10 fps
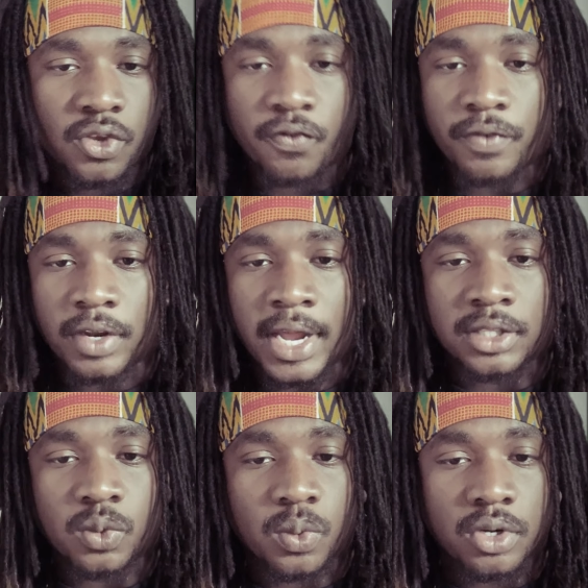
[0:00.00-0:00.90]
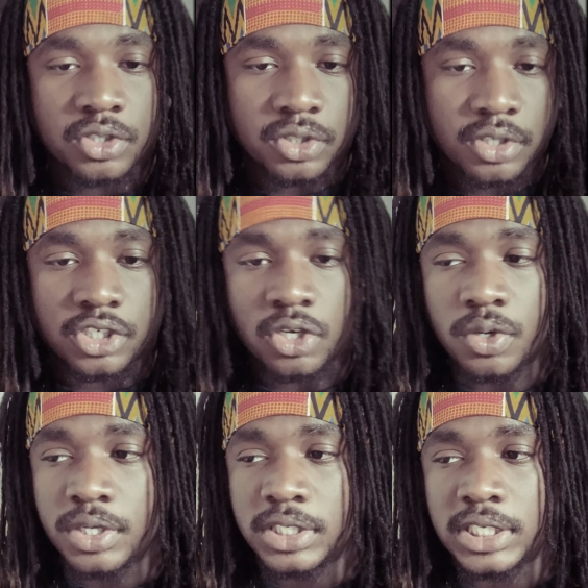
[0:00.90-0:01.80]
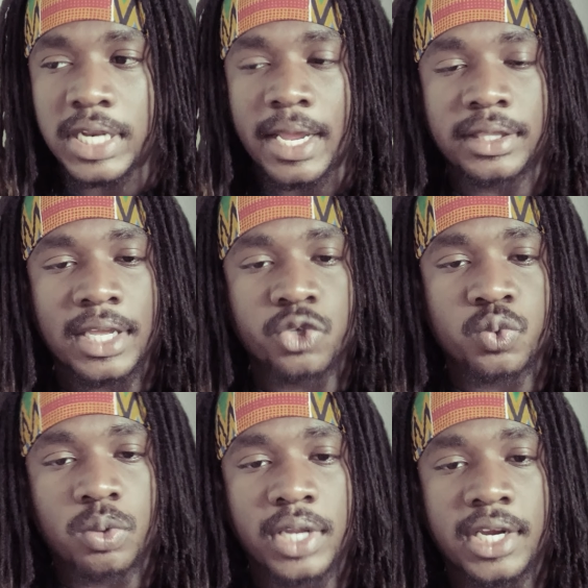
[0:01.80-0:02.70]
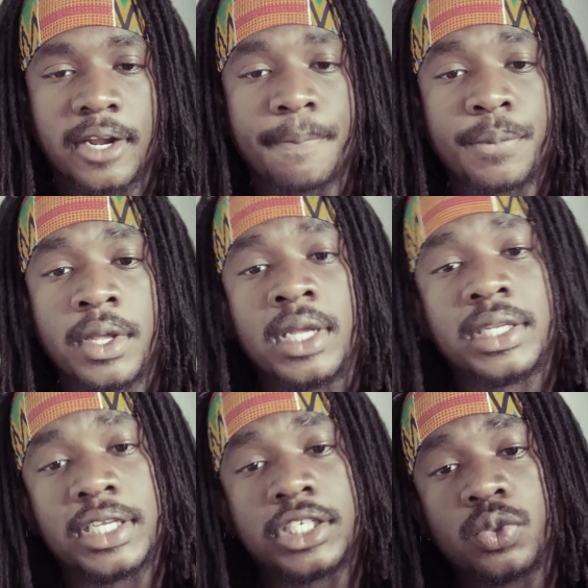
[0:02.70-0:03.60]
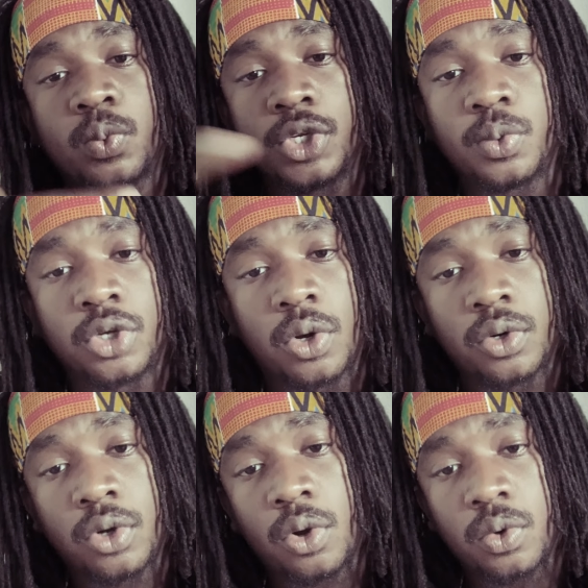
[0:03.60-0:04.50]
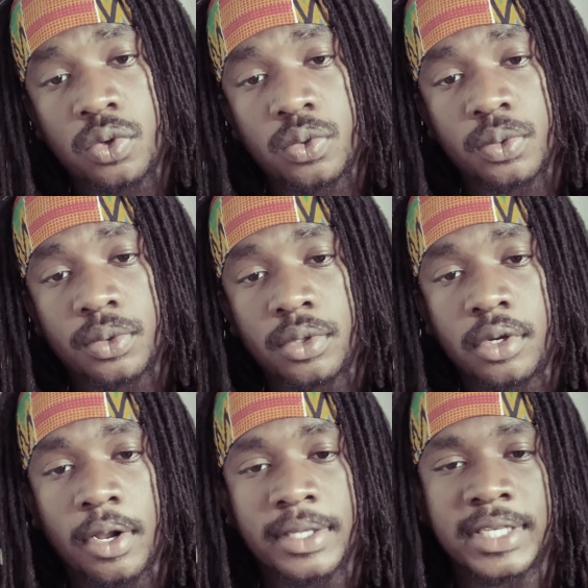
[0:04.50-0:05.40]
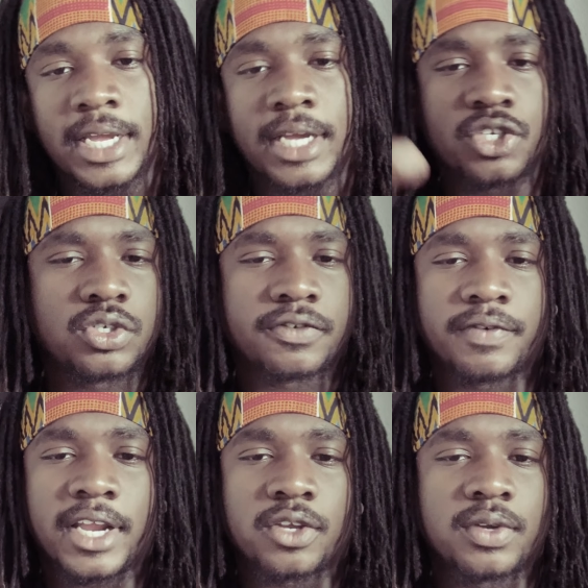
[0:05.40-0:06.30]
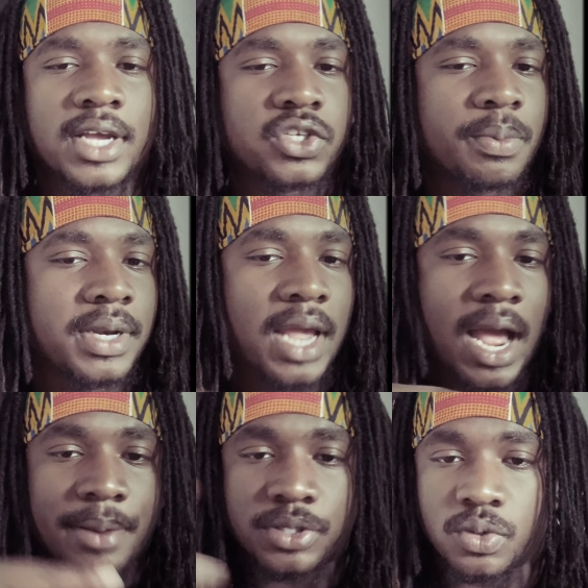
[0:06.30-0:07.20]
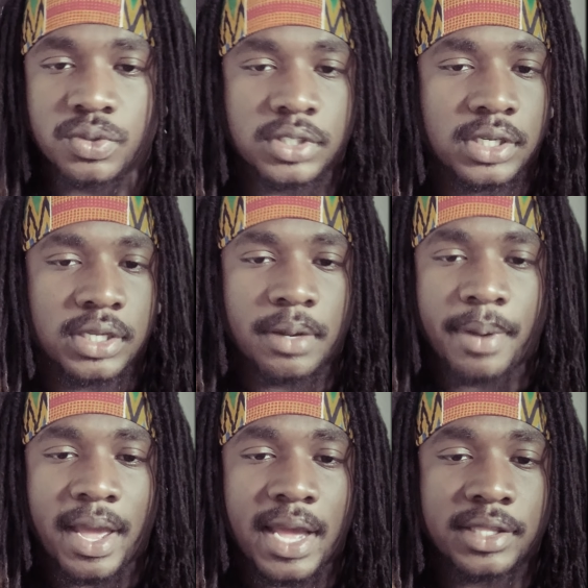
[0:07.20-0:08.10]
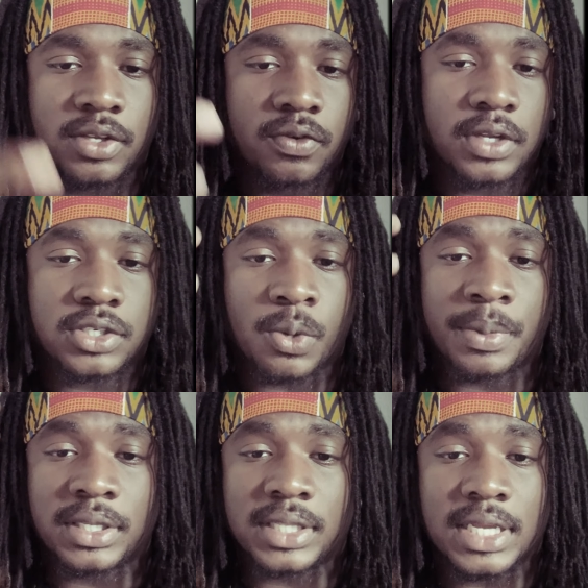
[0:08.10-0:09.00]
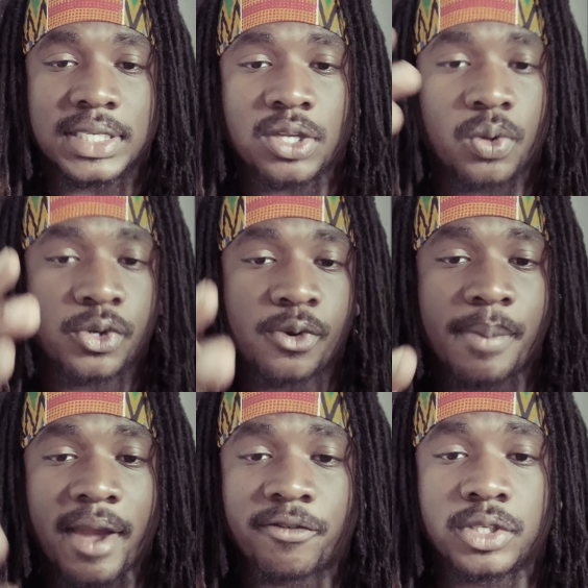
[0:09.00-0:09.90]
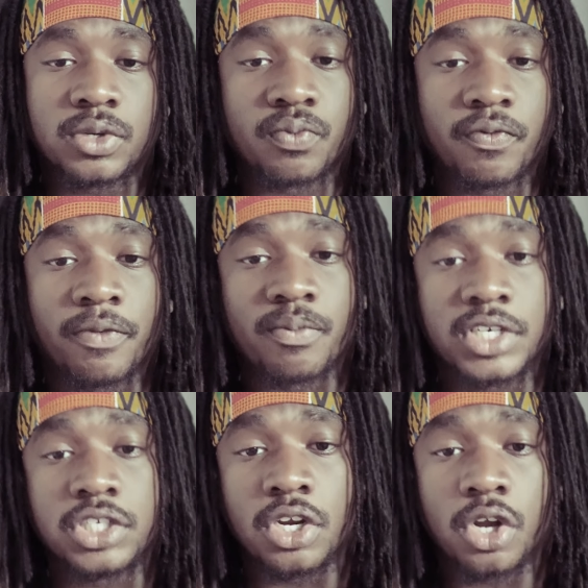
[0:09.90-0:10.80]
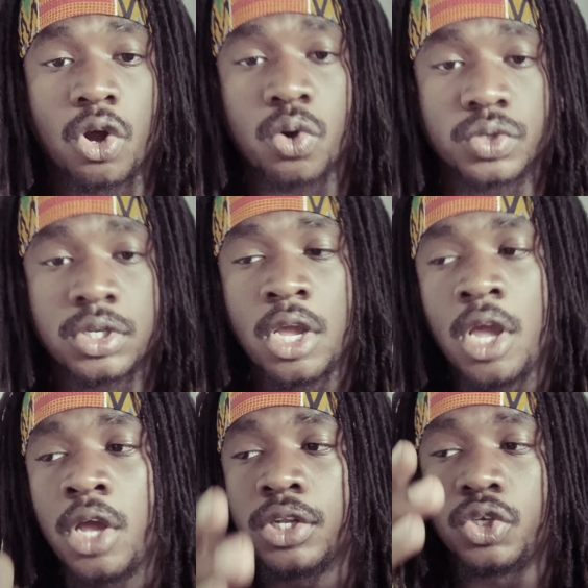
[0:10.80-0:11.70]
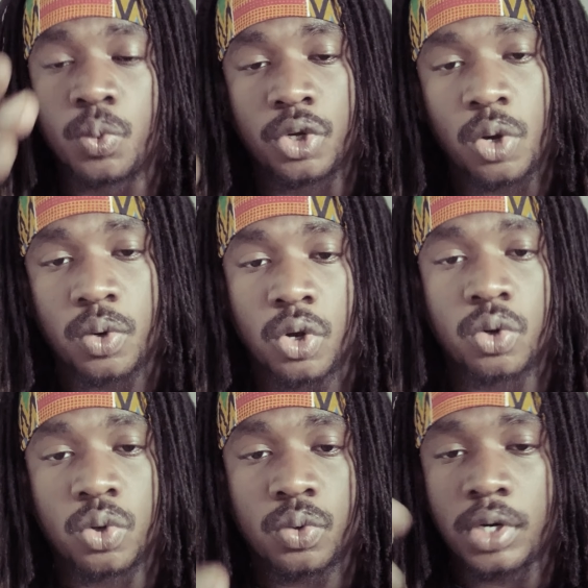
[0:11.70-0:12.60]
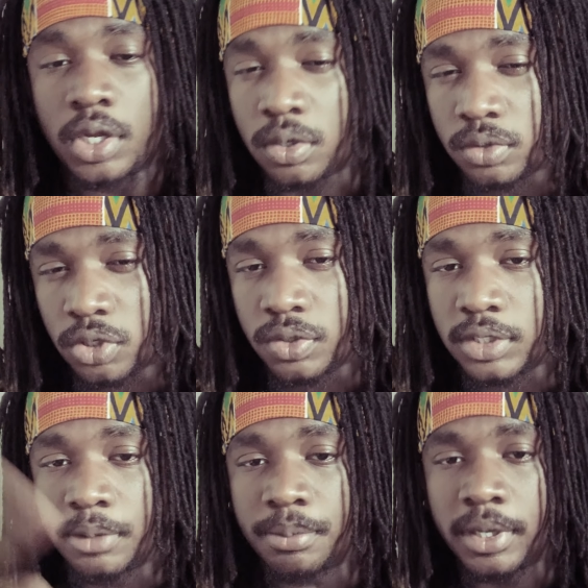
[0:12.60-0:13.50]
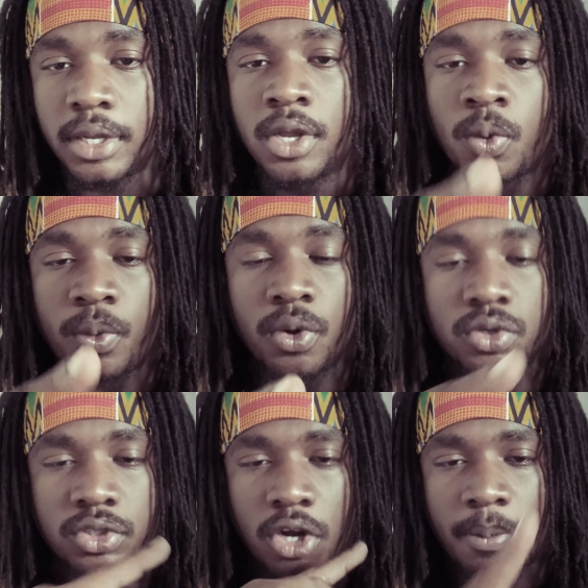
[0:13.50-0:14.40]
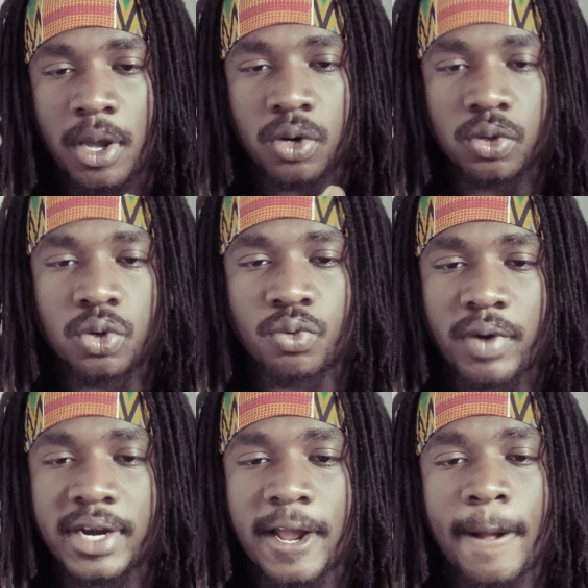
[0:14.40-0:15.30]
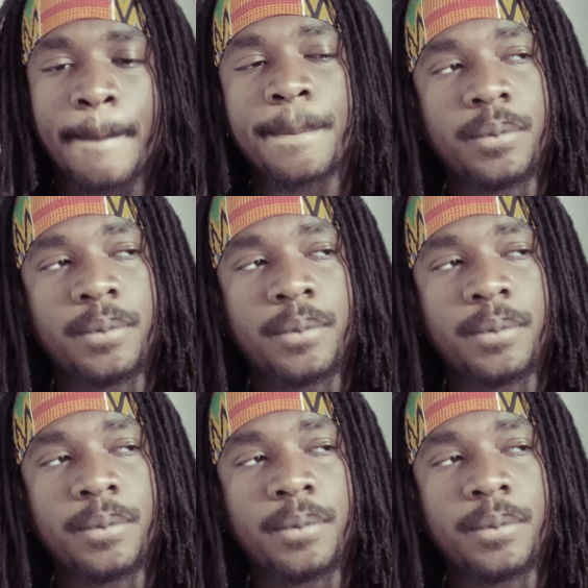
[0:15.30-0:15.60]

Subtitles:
You feel like the world is on your shoulders, just like things won't let up. This is when you would go to Ogun, you know what I'm saying? Because you just feel like you got so many obstacles in your path. There's so many things that's holding you back from reaching your goals. You would go to Ogun and Ochosi, but we want to talk about Ogun right now.